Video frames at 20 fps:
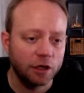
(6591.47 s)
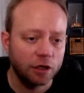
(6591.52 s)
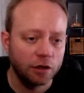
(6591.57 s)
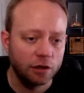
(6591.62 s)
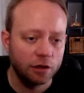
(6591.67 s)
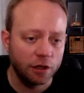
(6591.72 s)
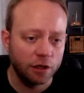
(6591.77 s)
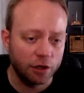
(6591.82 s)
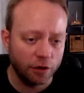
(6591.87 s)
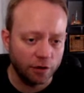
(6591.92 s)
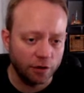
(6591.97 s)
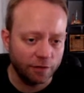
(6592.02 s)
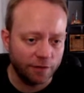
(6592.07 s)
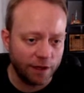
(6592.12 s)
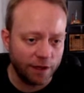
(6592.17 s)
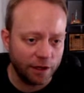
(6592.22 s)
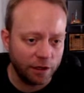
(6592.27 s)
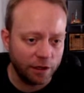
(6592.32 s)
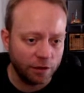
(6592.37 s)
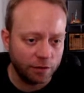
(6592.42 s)
current
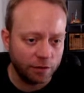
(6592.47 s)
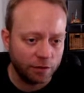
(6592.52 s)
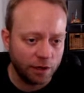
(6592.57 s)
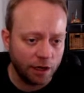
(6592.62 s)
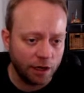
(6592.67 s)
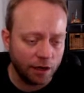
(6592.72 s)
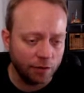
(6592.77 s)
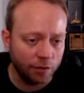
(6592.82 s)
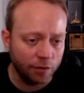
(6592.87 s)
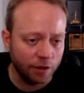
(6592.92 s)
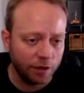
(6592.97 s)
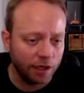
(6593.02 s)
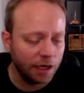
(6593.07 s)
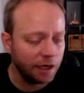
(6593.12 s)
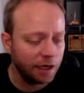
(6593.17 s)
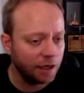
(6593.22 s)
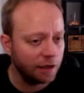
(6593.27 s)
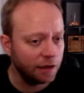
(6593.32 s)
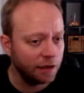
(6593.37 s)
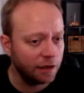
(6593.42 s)
value, and we're
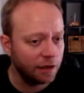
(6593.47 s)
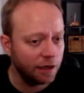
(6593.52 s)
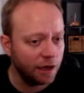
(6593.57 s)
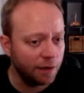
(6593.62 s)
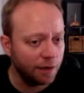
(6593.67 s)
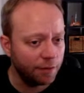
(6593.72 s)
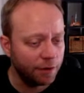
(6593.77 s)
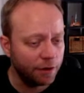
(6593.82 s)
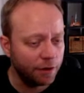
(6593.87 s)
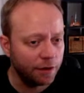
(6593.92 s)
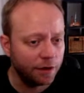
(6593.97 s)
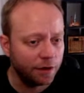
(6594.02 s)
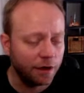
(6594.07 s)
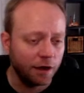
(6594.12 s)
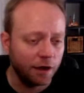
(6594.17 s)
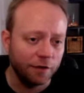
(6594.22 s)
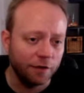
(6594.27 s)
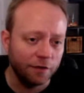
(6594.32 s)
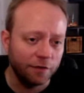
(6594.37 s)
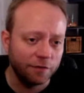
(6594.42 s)
getting the number
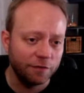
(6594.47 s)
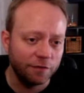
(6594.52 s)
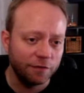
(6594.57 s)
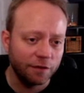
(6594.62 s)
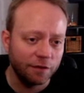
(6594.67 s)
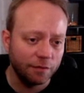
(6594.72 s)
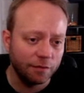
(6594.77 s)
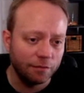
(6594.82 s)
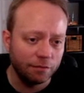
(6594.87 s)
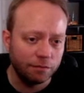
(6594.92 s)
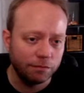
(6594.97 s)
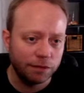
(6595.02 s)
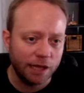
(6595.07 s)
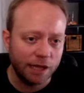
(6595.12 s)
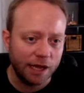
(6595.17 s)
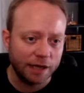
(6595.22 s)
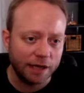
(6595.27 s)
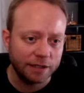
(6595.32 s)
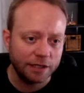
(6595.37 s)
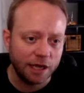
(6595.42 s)
of
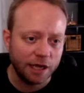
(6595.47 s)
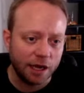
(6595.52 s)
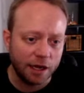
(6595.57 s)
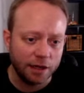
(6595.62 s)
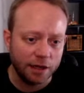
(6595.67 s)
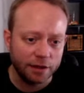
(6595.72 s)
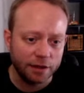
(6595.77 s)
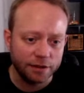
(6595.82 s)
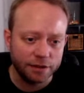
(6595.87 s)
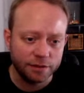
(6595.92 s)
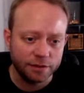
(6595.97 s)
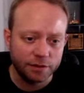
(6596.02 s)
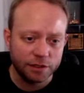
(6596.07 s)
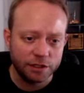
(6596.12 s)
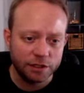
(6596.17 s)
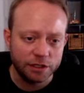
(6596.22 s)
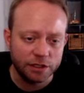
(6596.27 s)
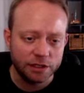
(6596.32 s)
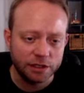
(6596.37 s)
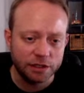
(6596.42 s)
black tiles, which
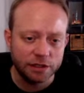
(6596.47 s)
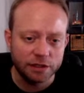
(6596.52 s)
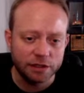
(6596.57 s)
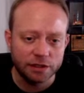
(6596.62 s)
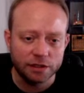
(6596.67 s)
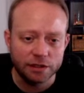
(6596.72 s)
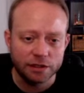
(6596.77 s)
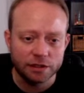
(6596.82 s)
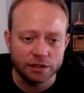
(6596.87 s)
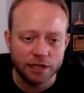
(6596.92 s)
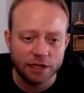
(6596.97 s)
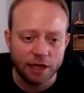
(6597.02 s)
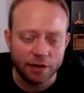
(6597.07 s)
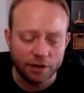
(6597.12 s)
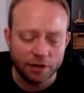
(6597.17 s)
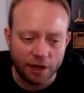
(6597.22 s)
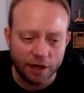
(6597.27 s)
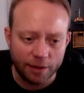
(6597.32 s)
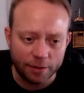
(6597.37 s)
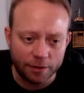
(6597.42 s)
is count
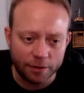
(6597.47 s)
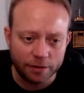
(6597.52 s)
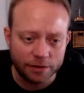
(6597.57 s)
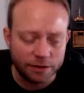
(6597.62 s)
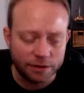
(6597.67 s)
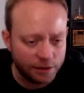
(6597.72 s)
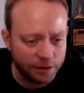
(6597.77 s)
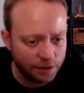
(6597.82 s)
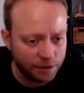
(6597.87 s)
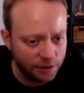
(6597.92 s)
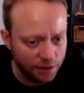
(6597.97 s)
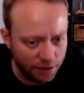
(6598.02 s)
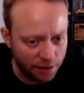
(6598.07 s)
neighbors.